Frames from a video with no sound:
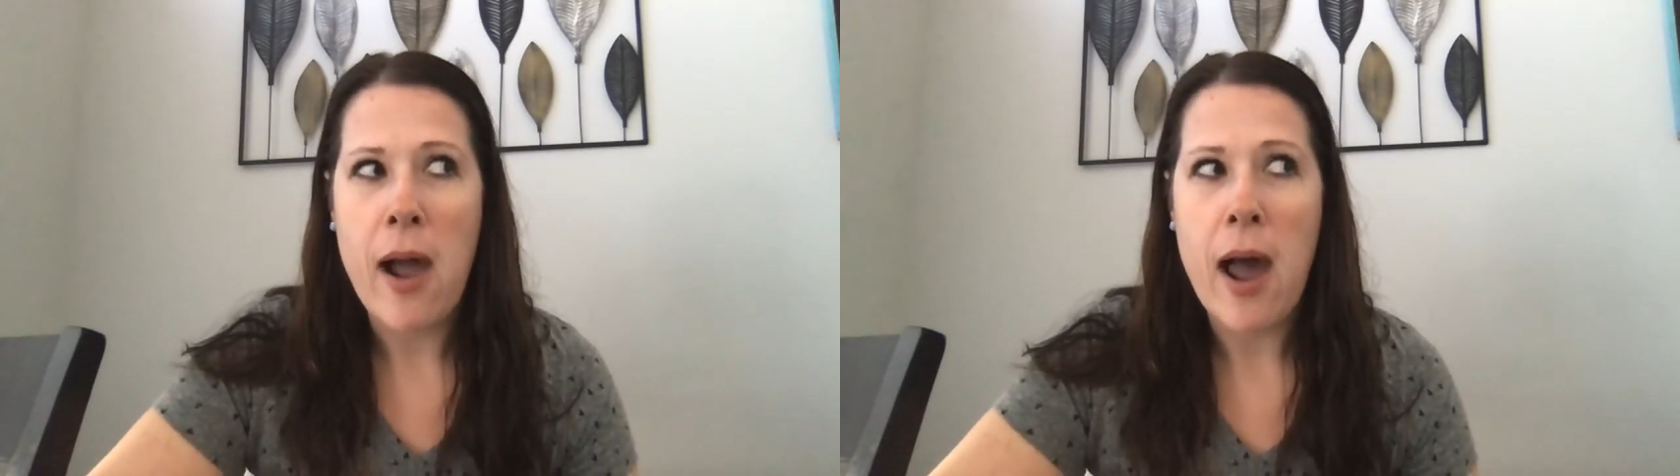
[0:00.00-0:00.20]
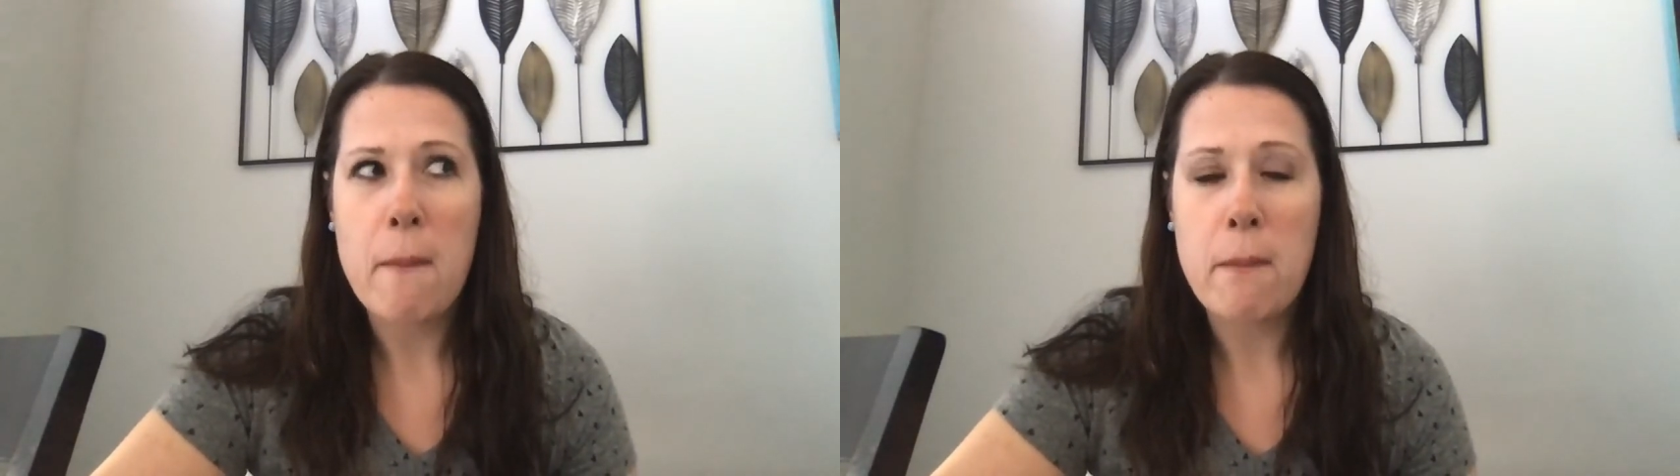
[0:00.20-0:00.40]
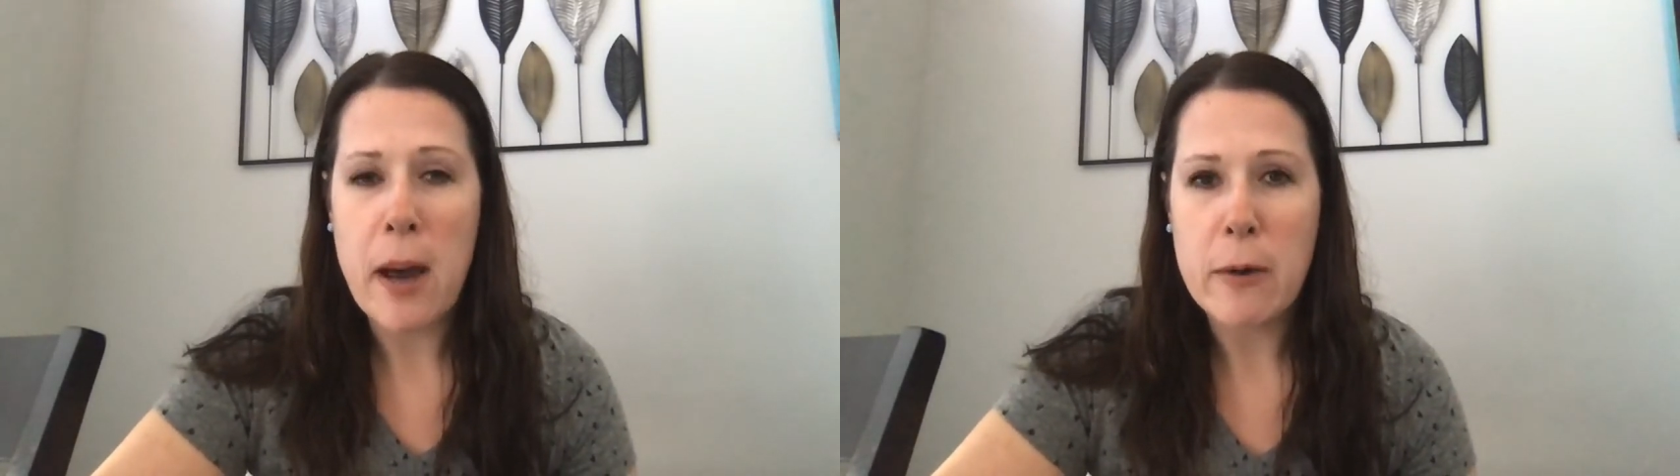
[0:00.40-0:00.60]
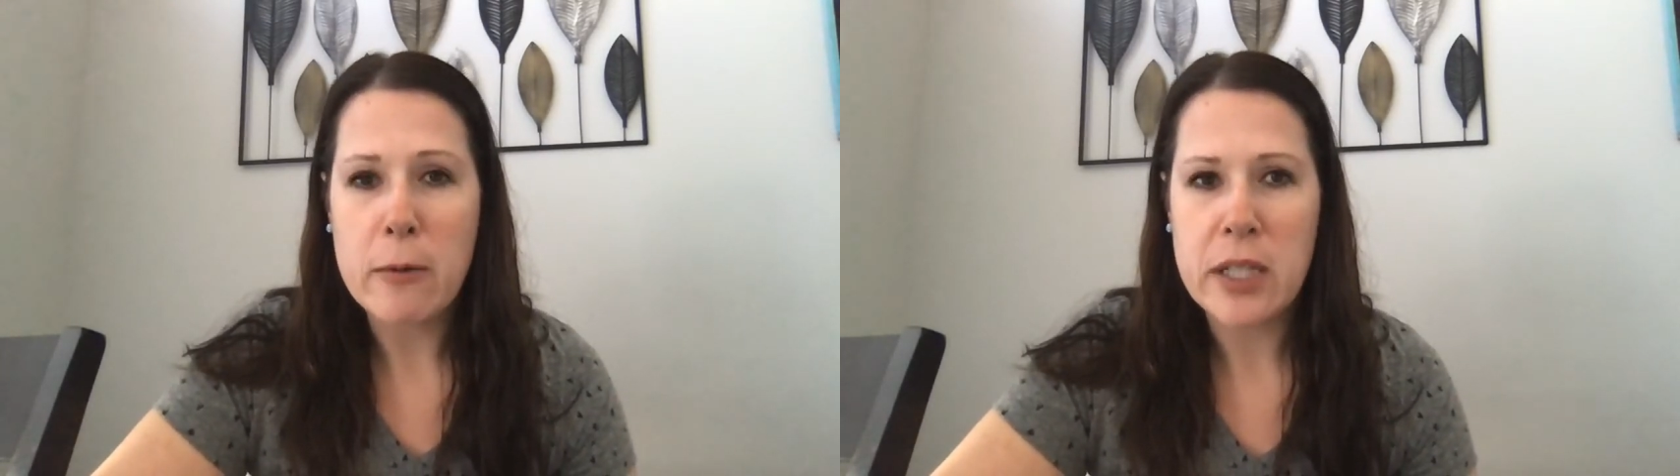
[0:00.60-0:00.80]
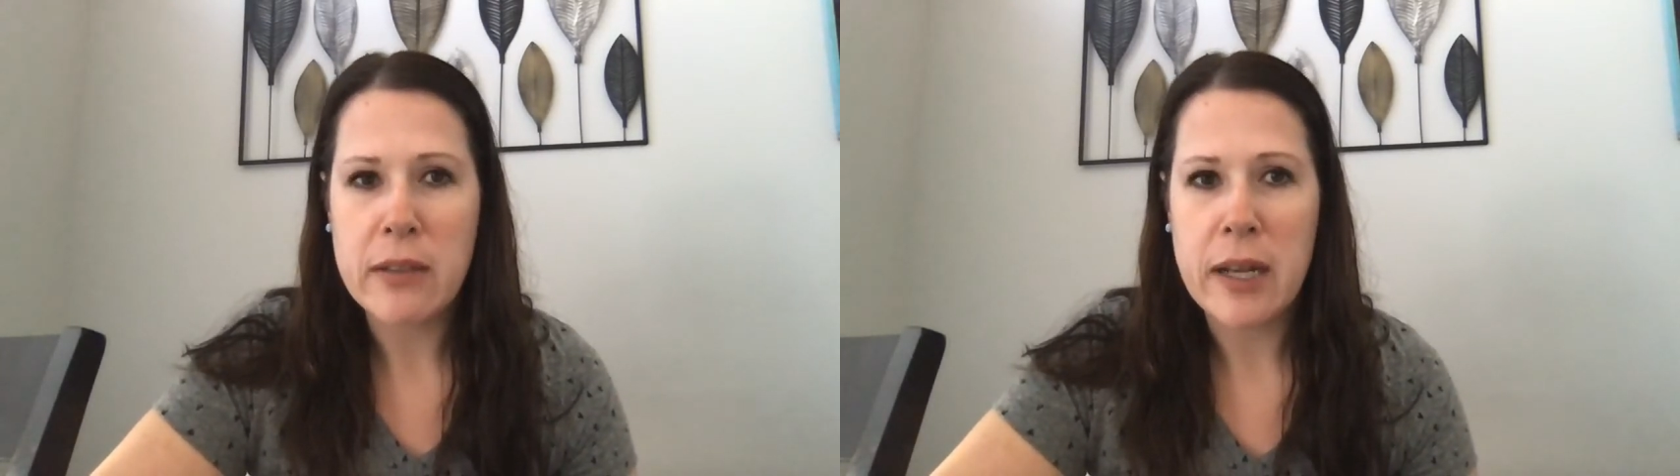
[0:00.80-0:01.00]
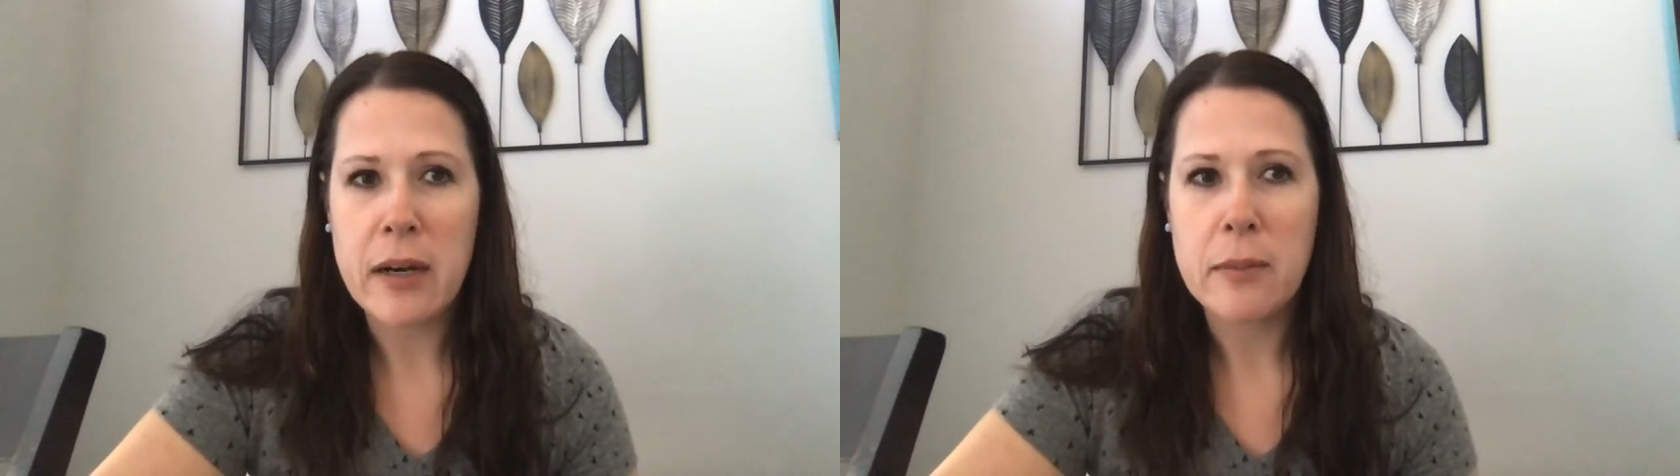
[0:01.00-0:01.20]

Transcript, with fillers: about in there